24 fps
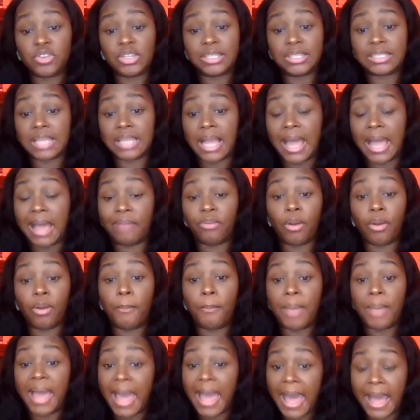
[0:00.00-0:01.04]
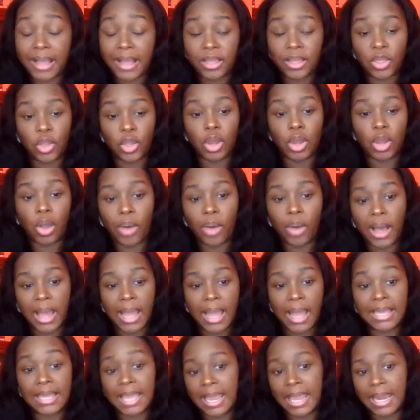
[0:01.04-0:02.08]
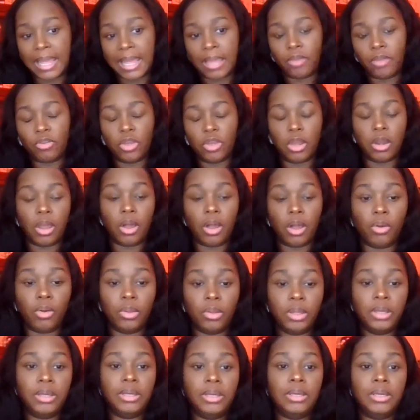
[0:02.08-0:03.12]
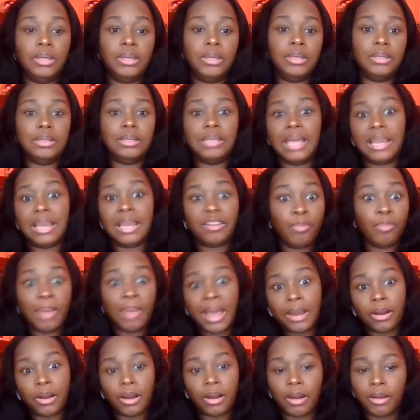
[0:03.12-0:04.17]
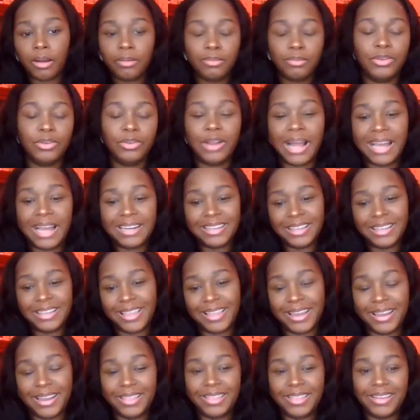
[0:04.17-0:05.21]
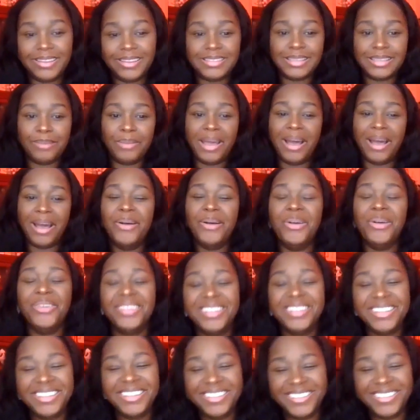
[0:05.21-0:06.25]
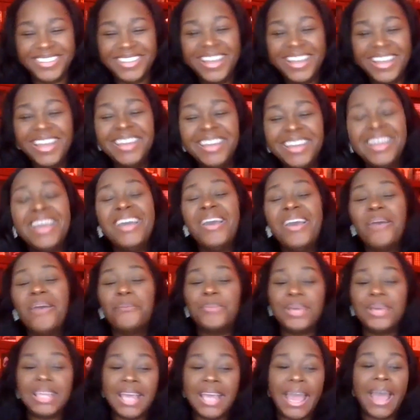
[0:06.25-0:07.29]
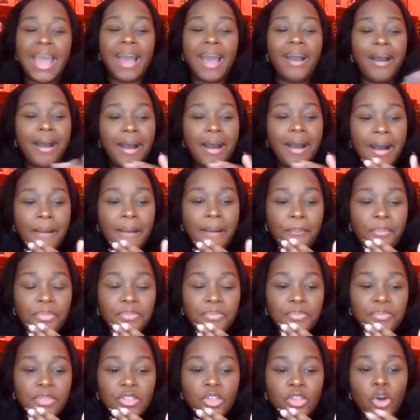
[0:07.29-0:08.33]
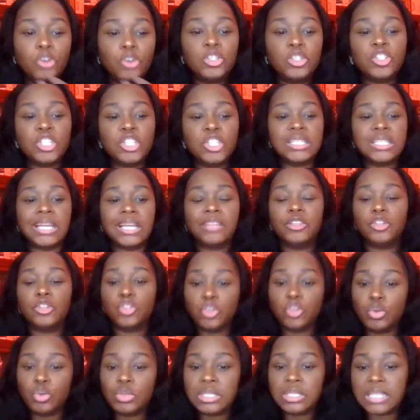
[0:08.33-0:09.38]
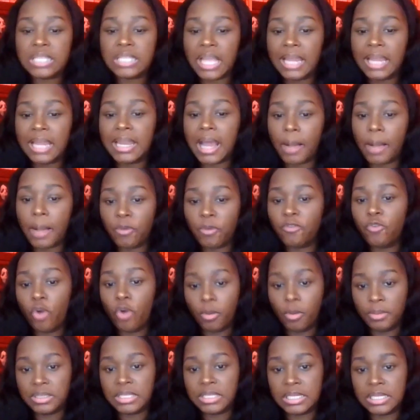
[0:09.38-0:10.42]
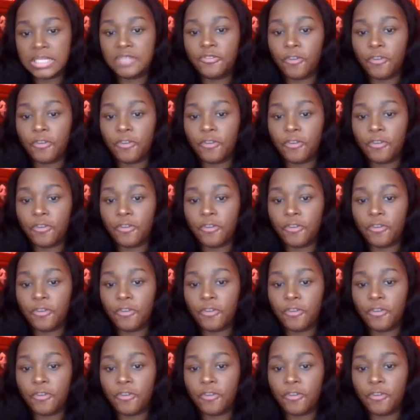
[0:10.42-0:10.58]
just to have her back, you know? I get it, you know? Dead is better. You know, I had to get that in there. But yeah, those are just like the two standout performances